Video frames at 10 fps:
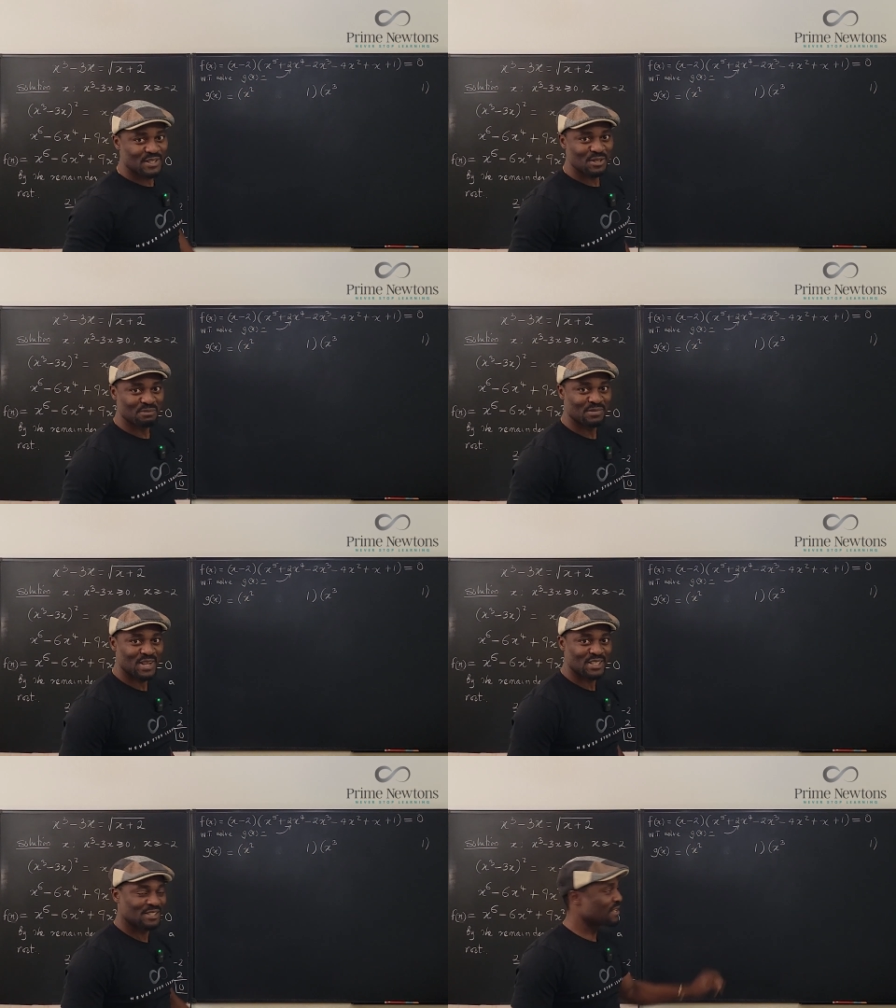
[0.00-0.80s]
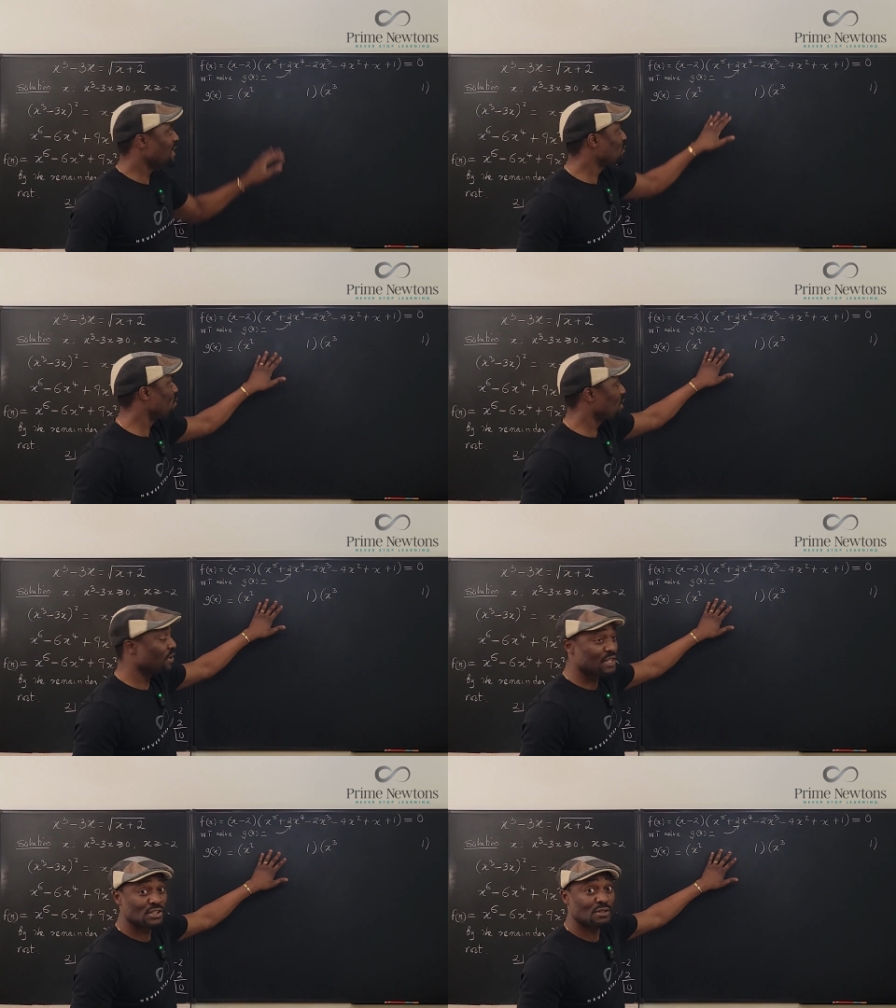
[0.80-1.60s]
it some. Let's, let's work
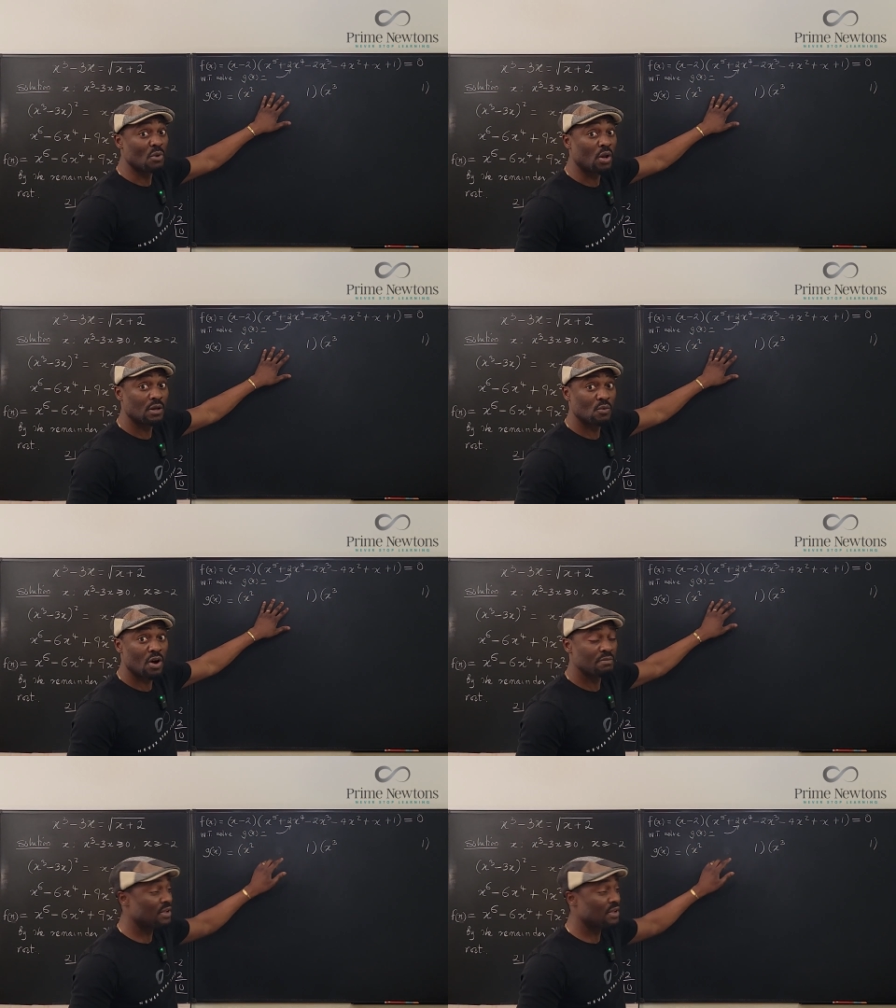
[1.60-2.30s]
on the smaller one